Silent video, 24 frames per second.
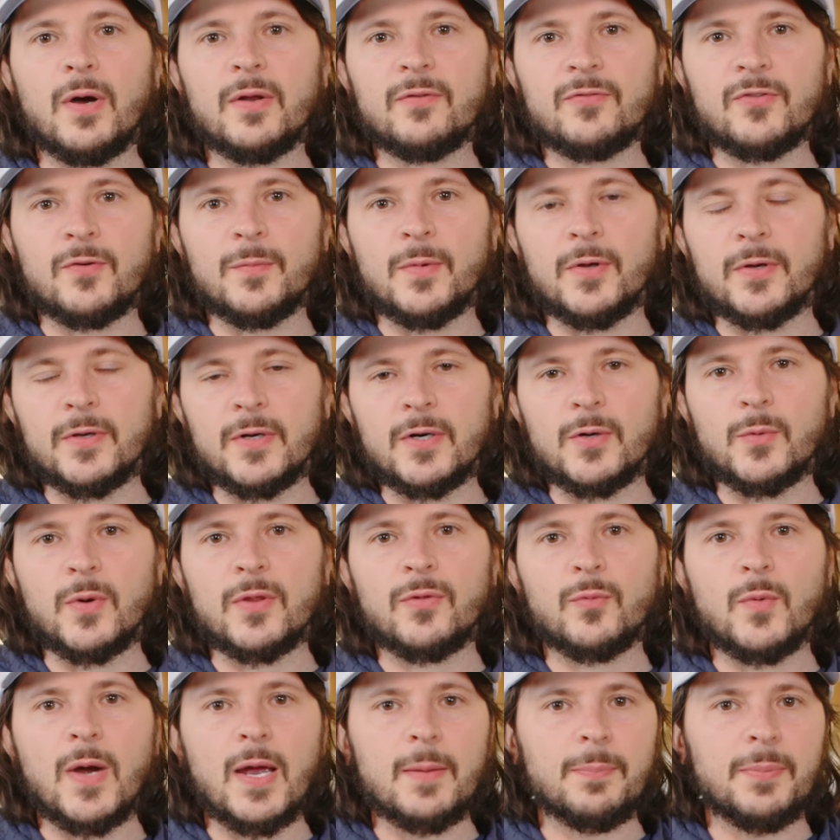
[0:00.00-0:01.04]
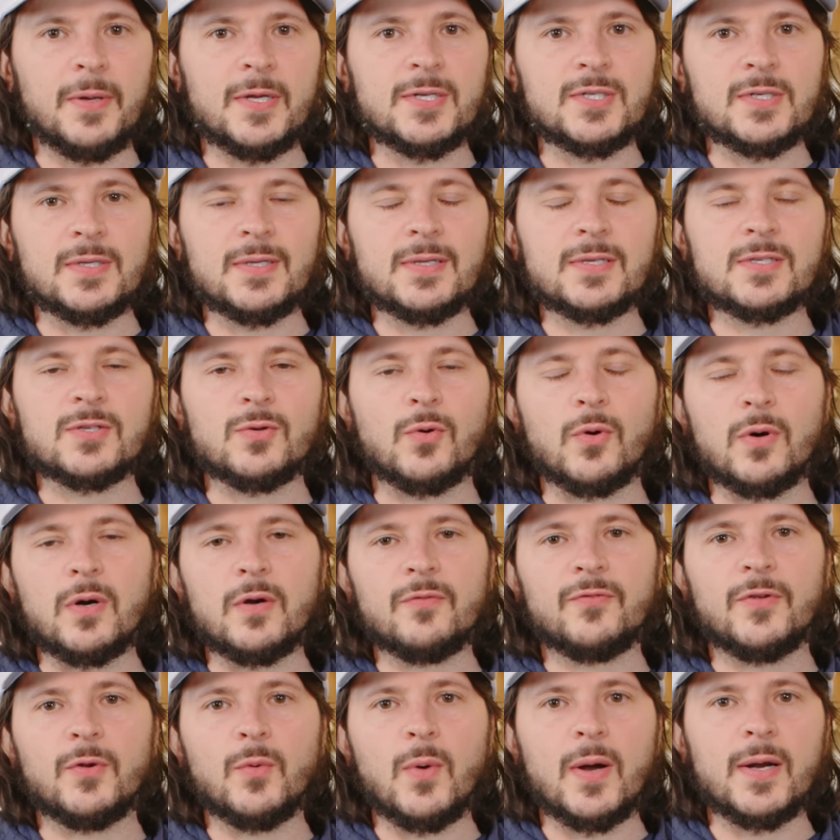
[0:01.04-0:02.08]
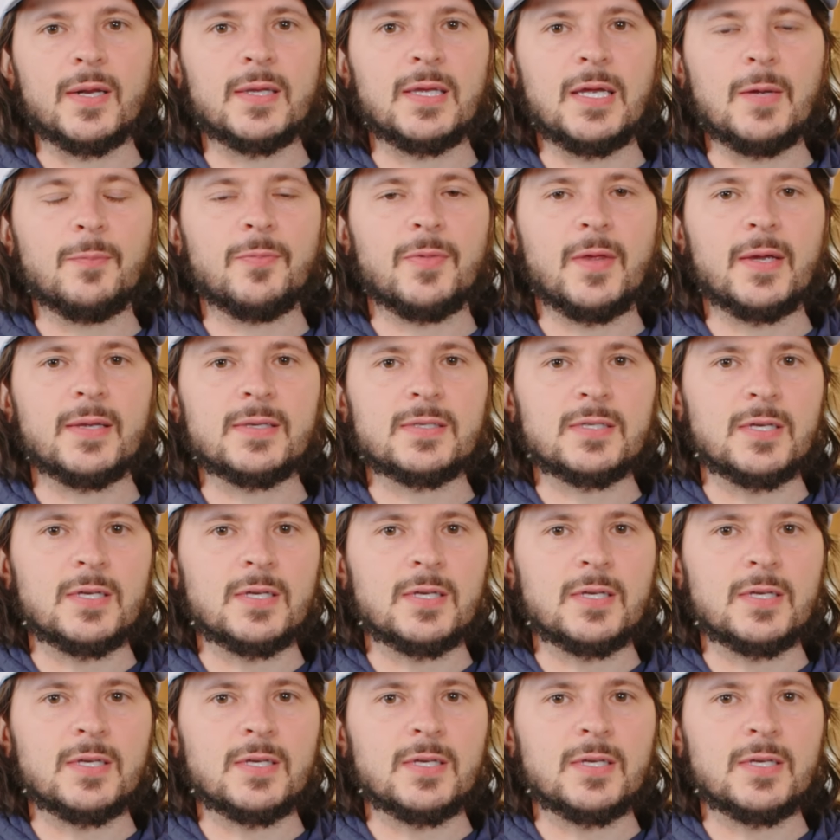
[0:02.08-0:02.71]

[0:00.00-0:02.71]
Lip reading: unfamiliar with wet pitches or if you want to keep things